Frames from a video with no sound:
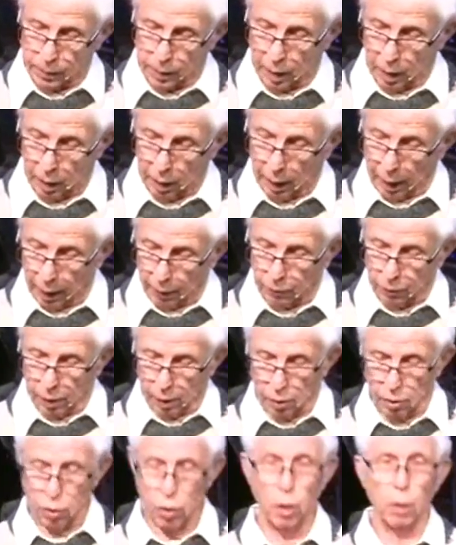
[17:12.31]
a lot of
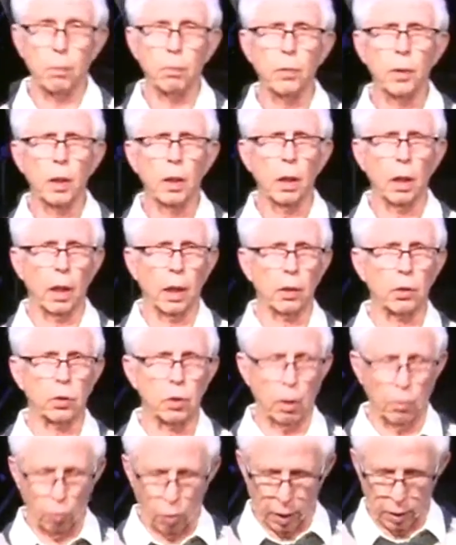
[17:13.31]
hardship, like
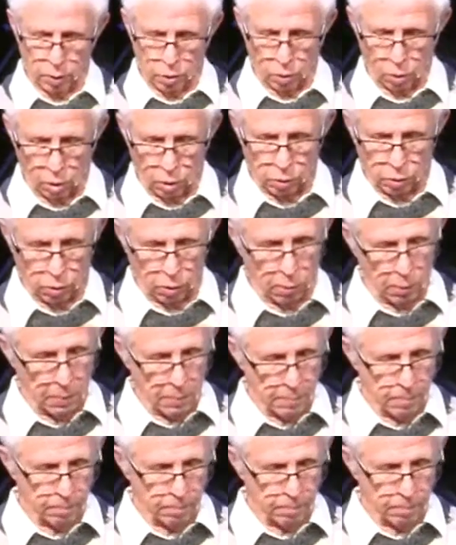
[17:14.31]
some whites also,